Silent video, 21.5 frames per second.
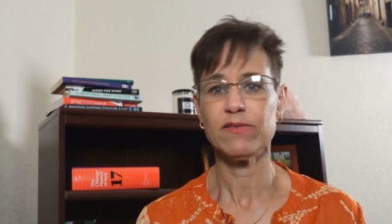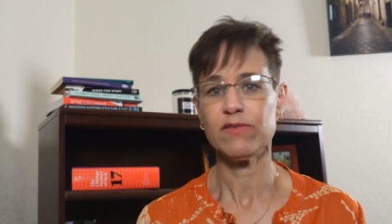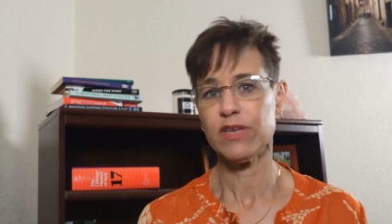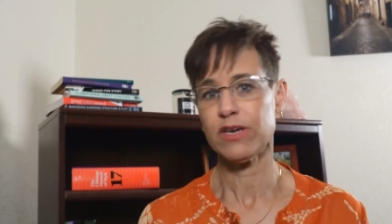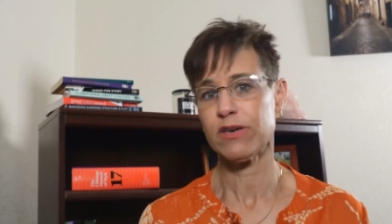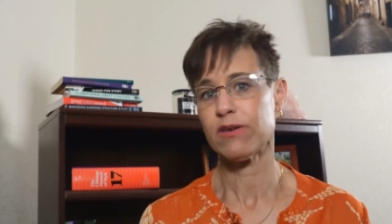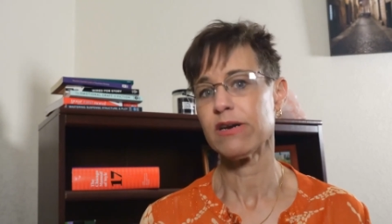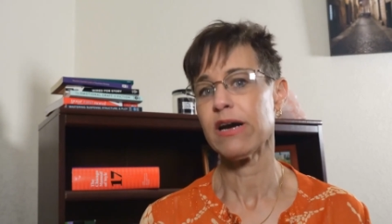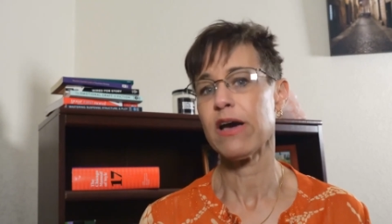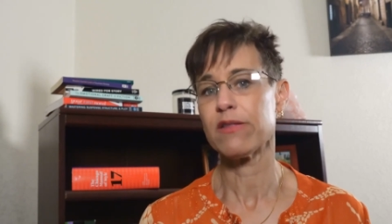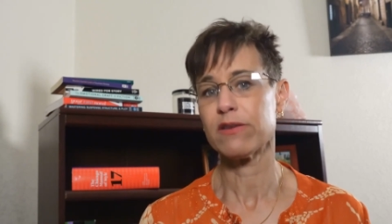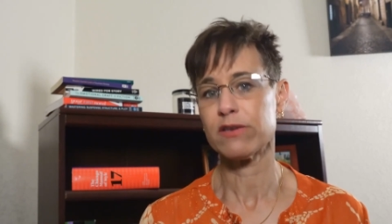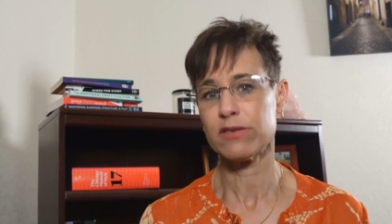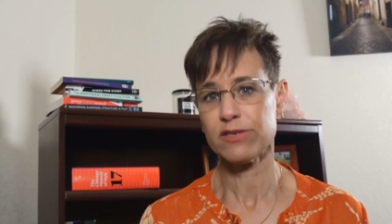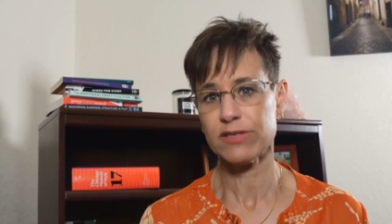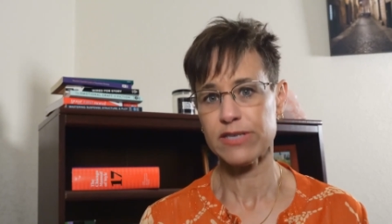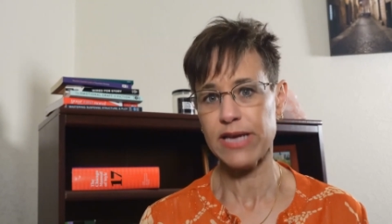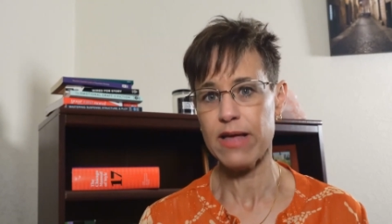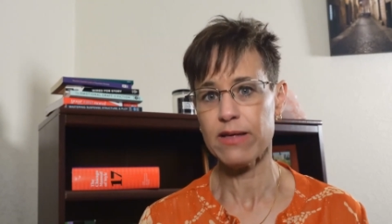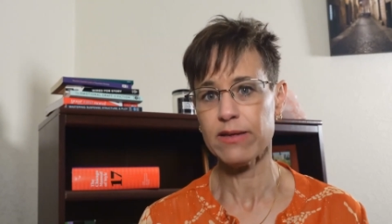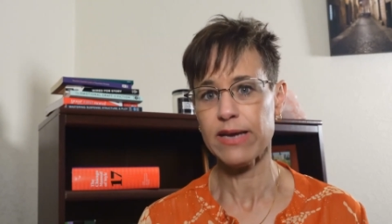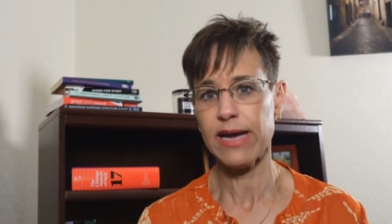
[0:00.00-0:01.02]
there are other
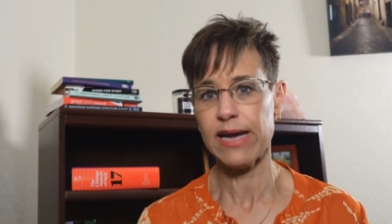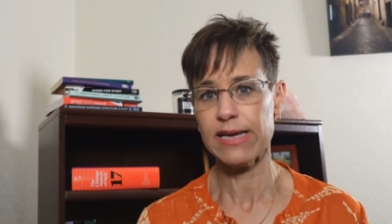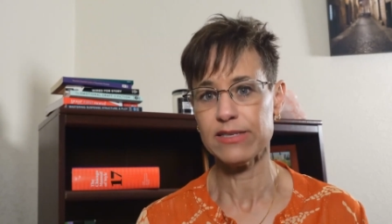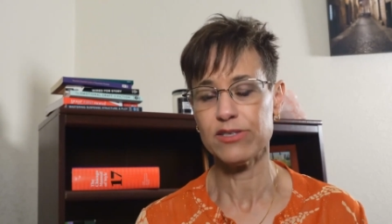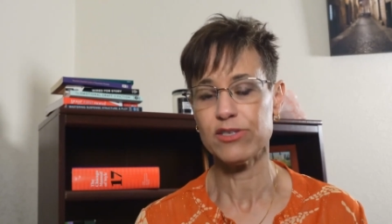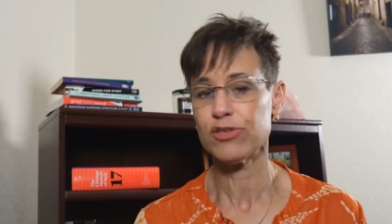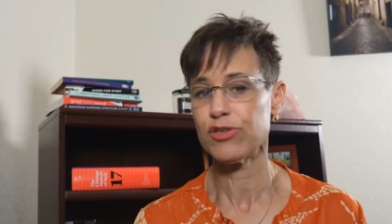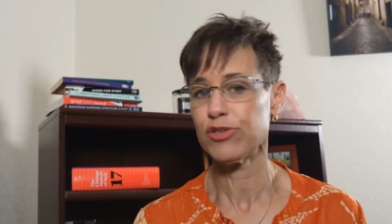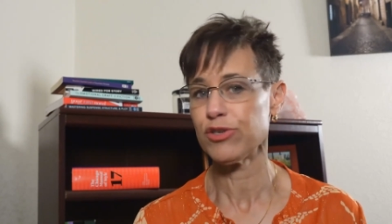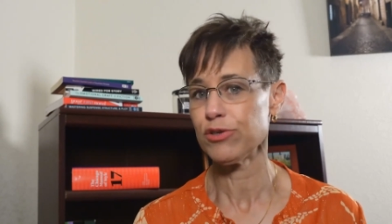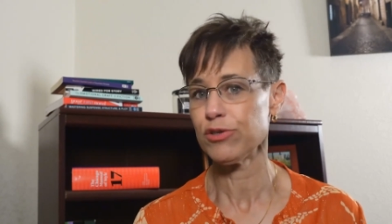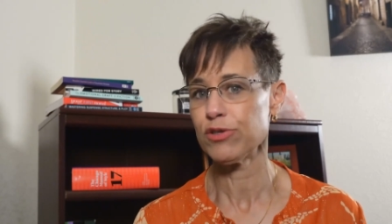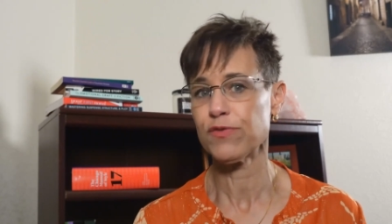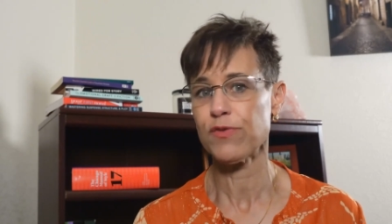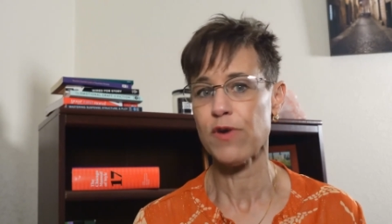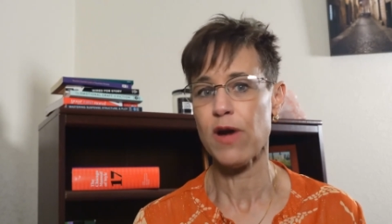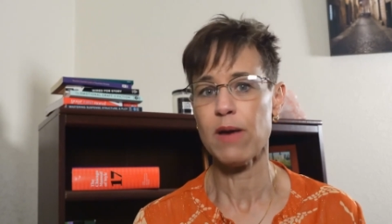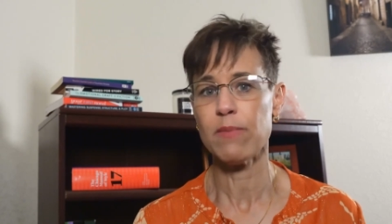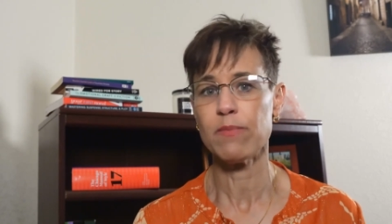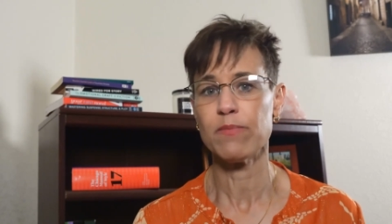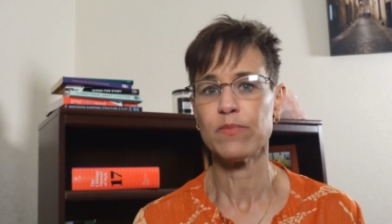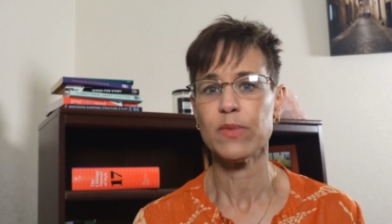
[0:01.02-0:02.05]
style guides to choose
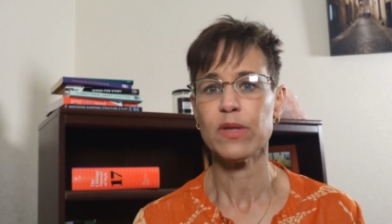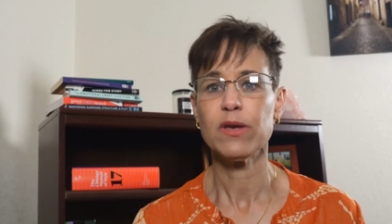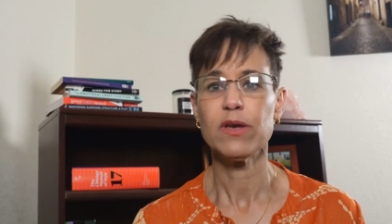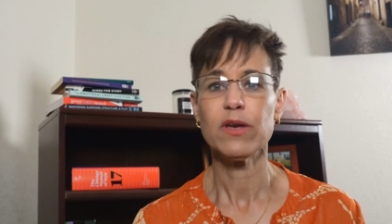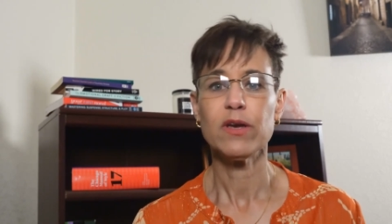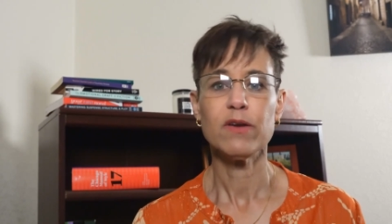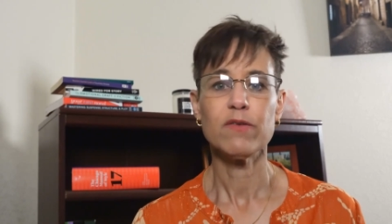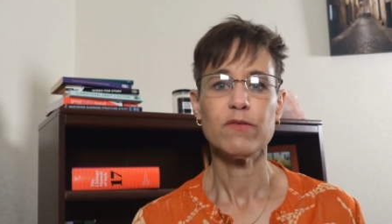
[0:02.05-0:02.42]
from. For